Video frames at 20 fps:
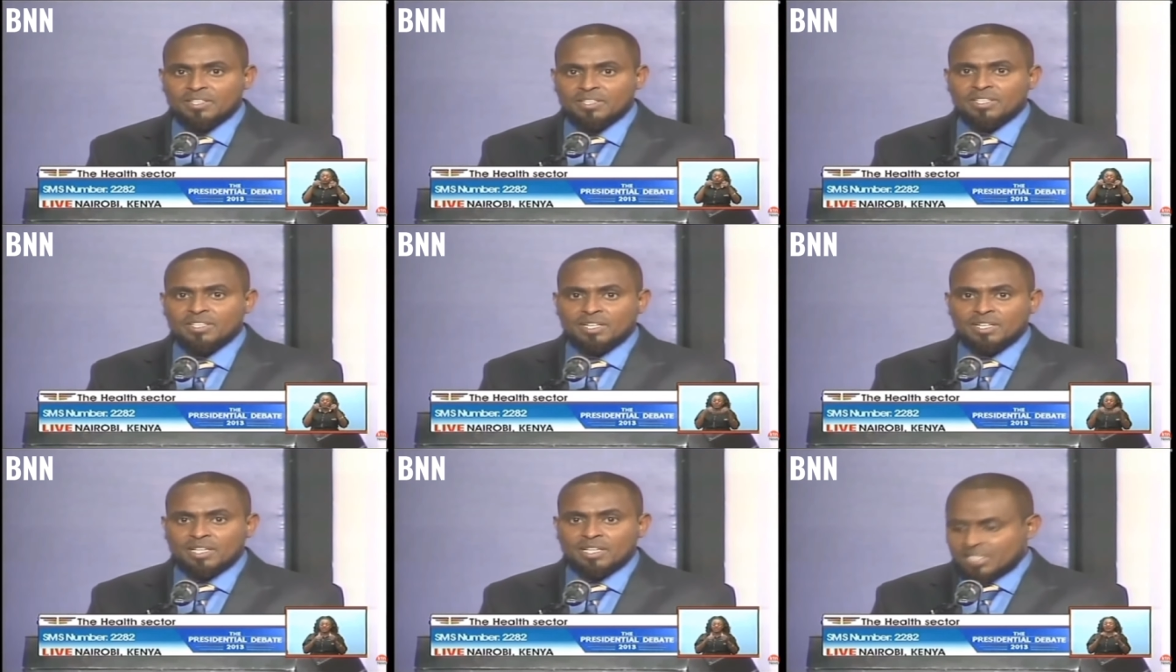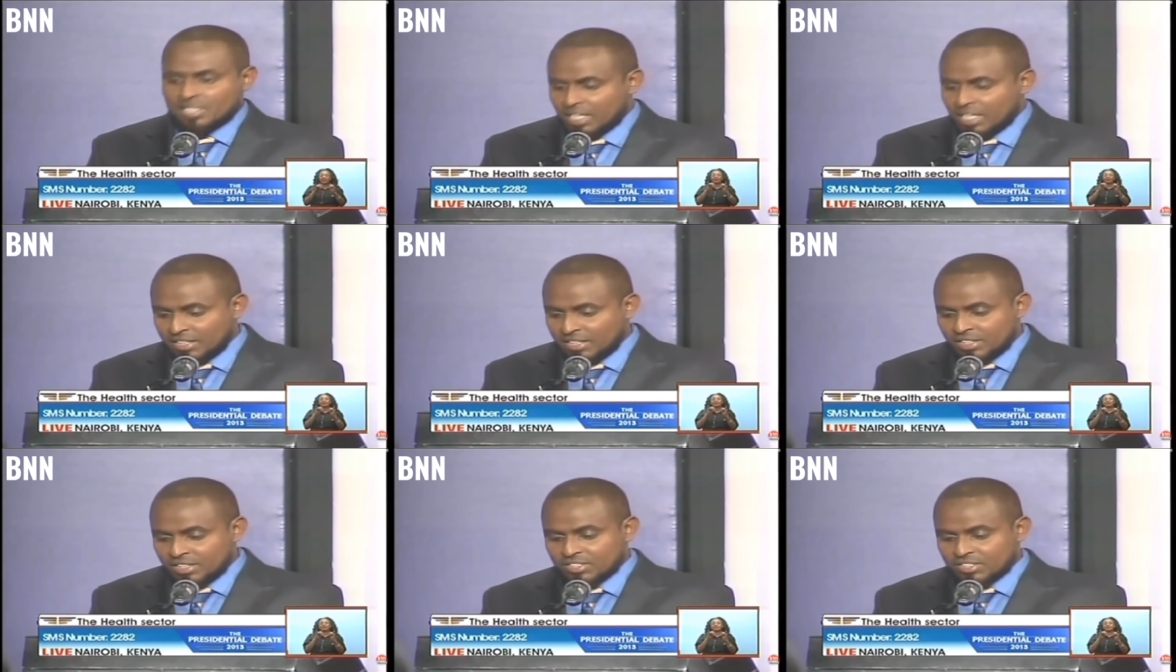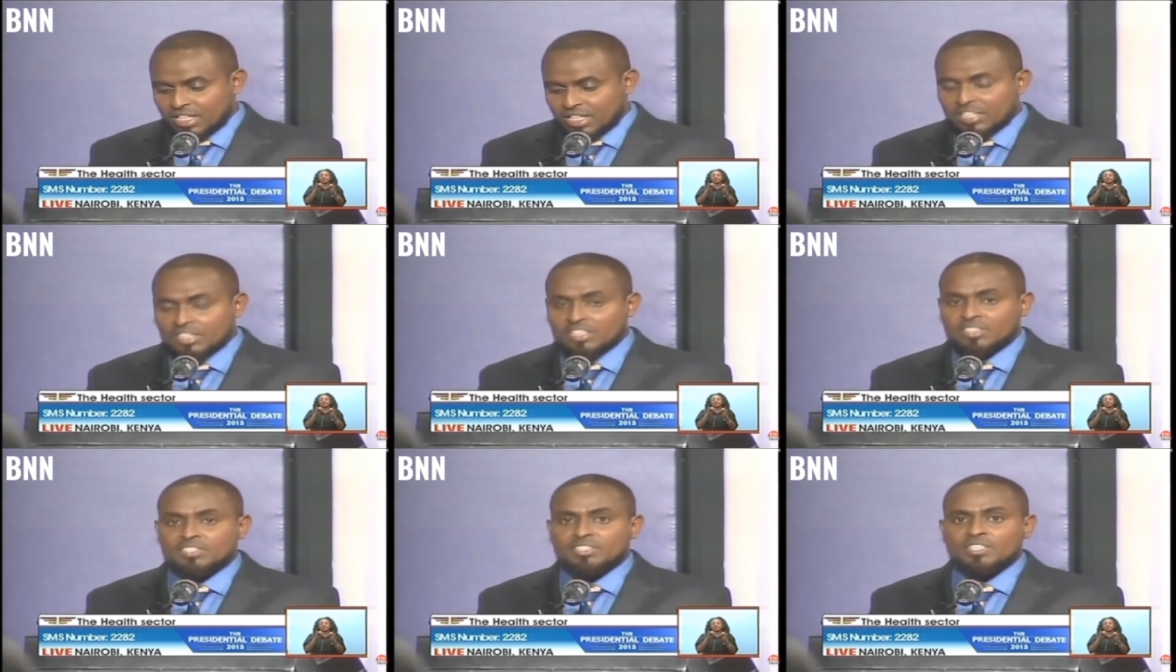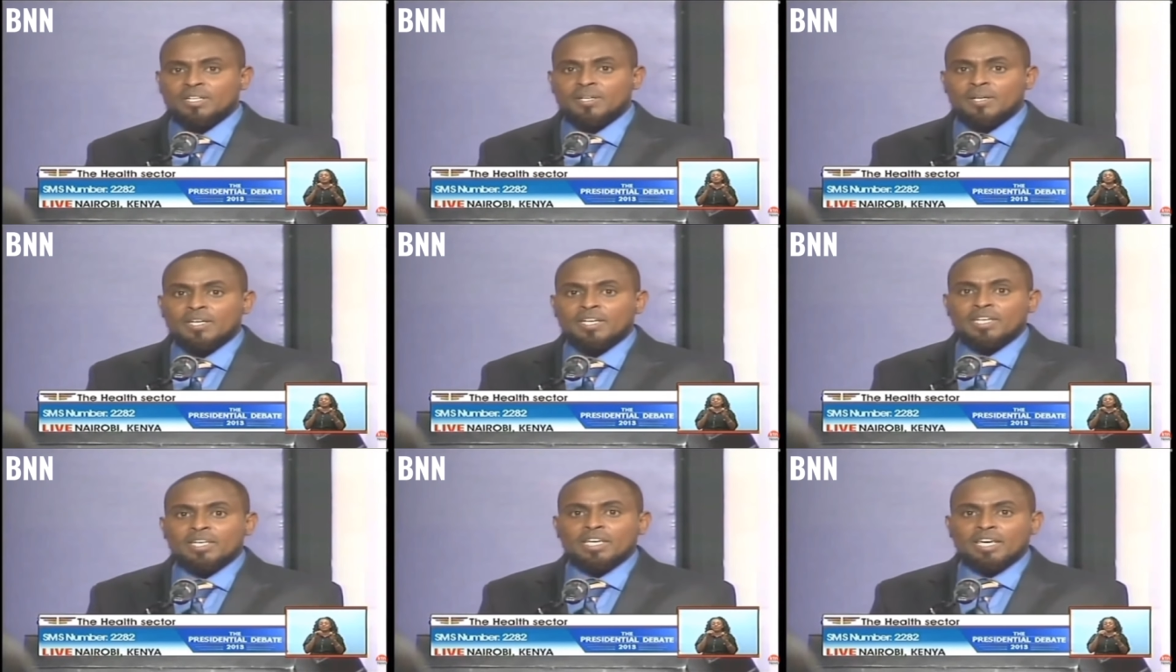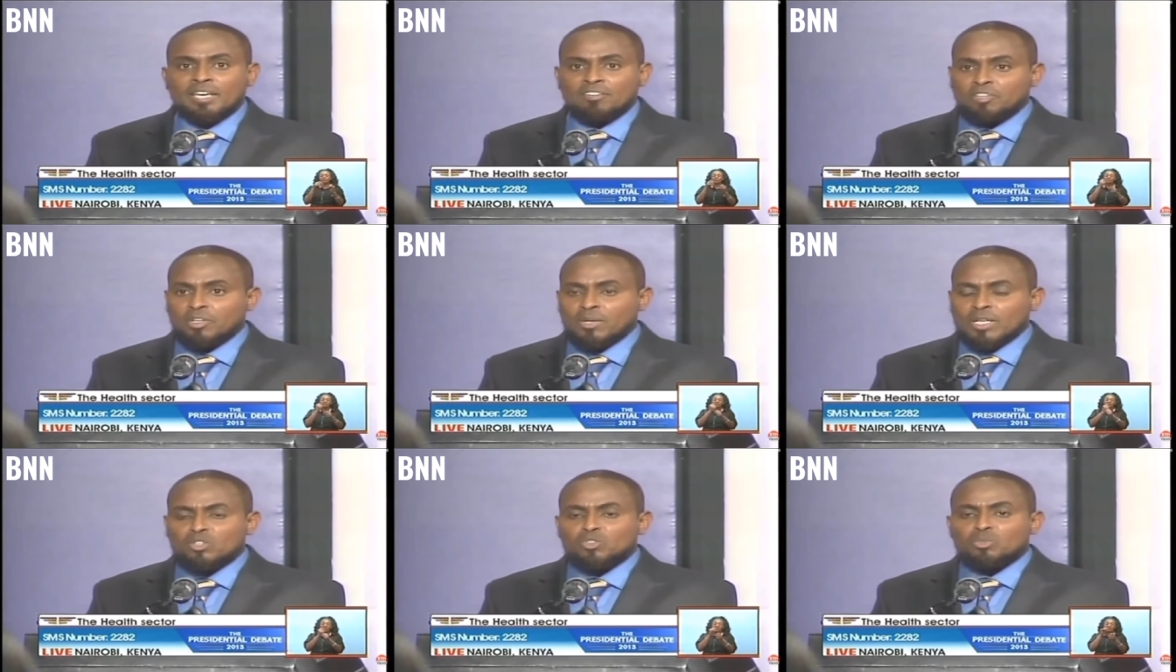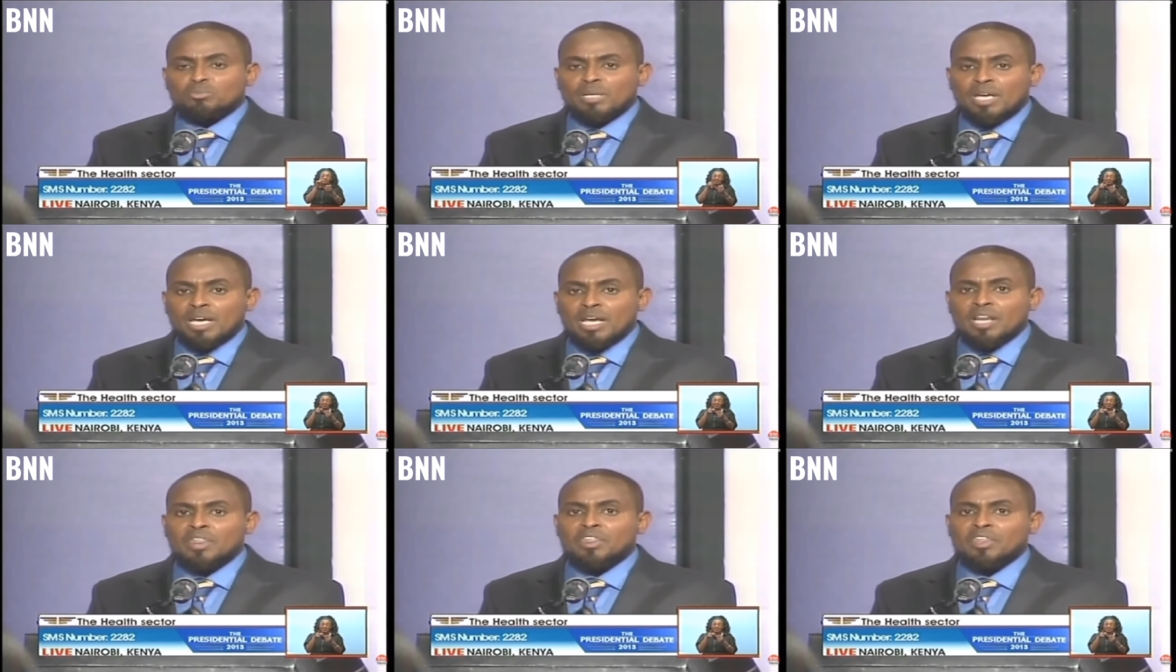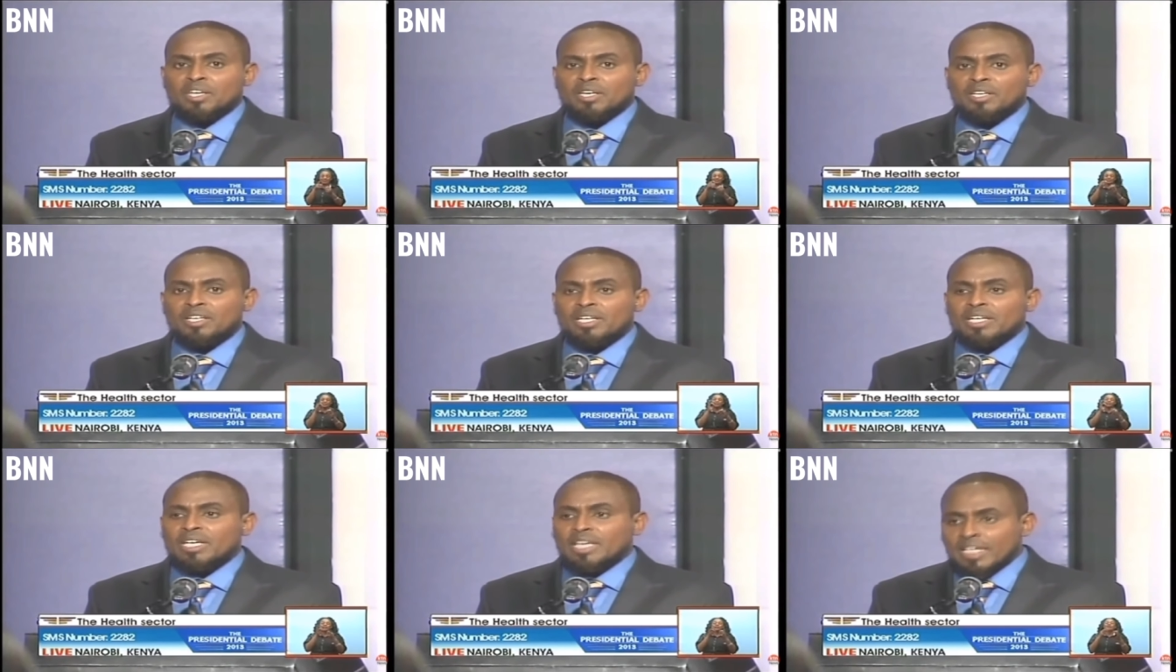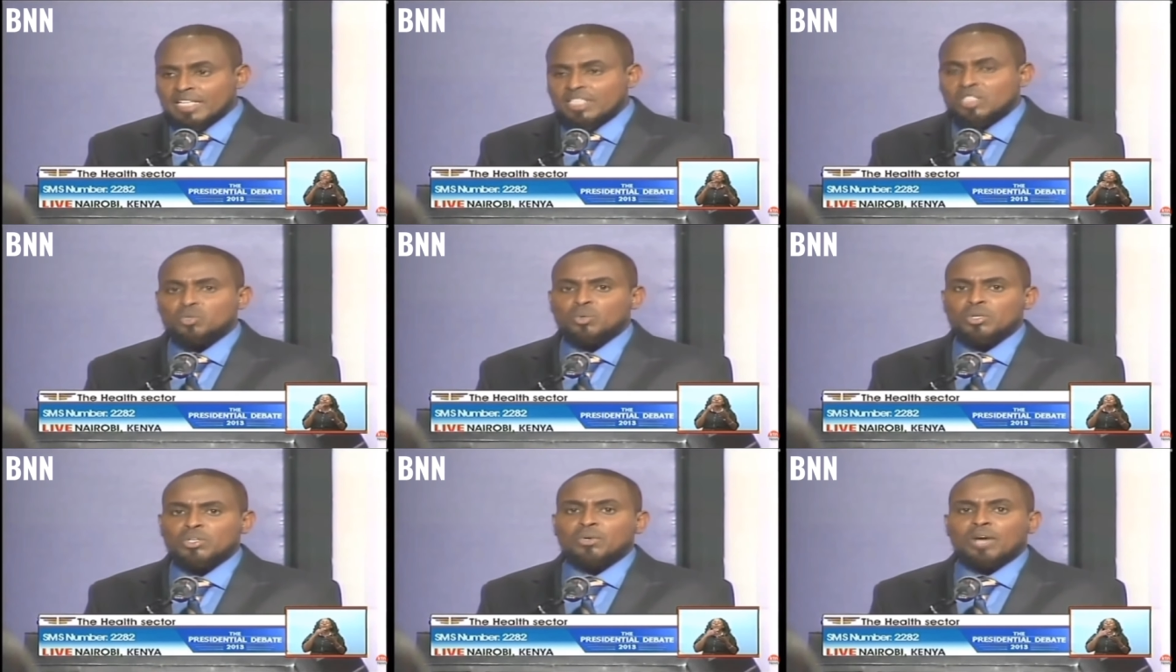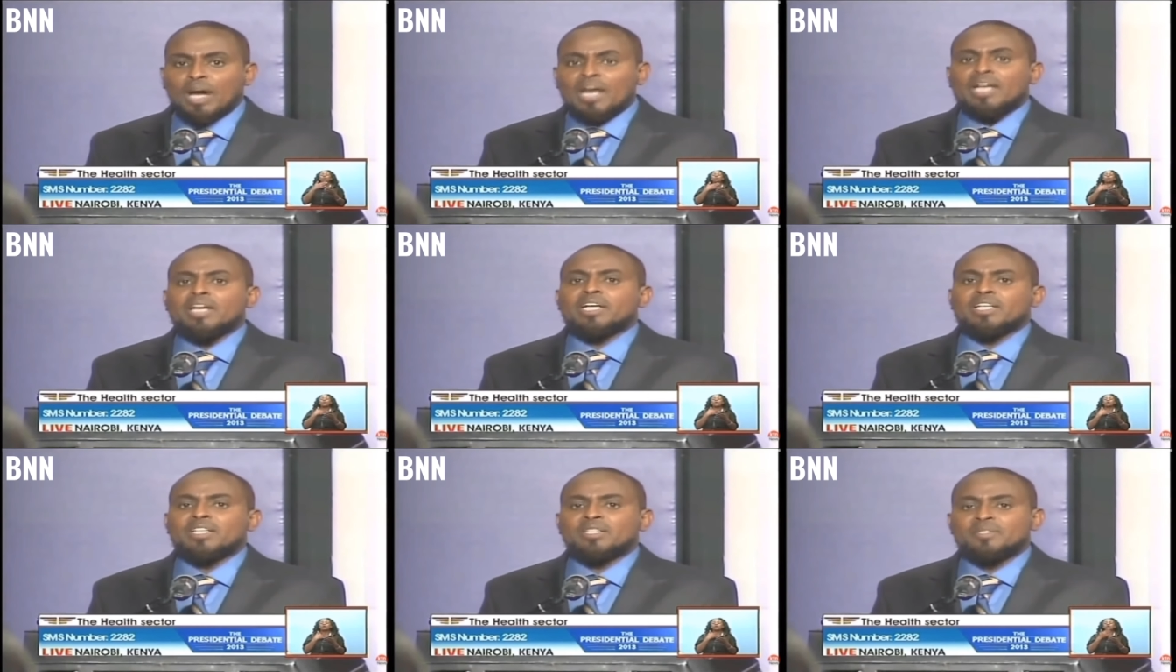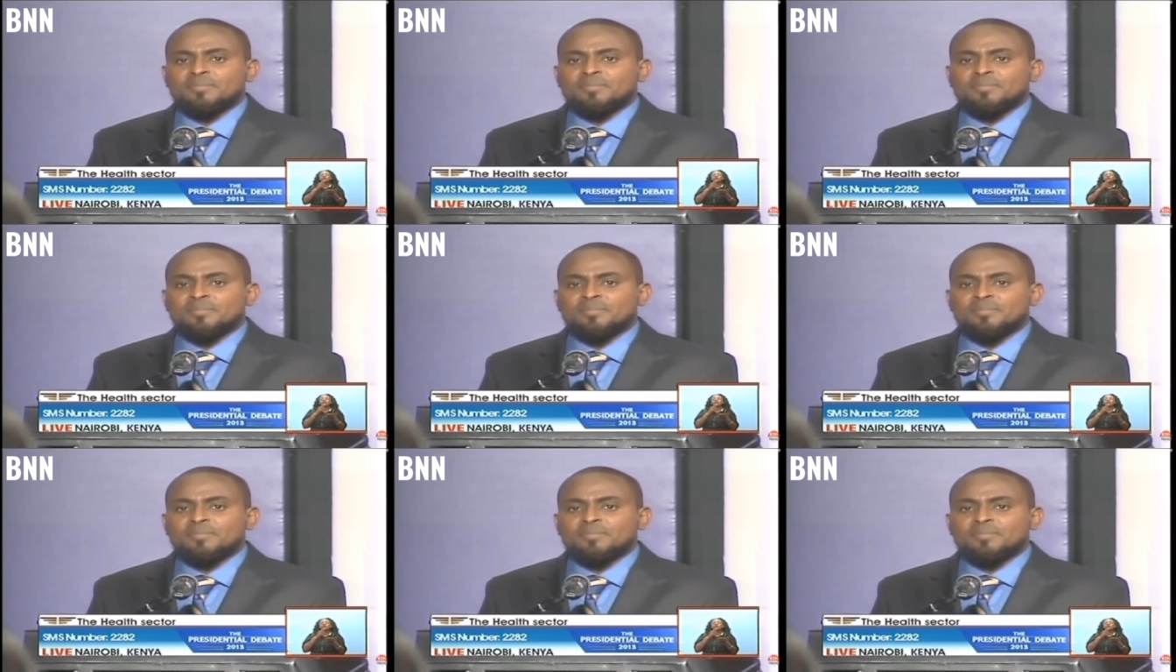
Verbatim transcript: and religious studies. If you want to be healthy, eat when you're hungry.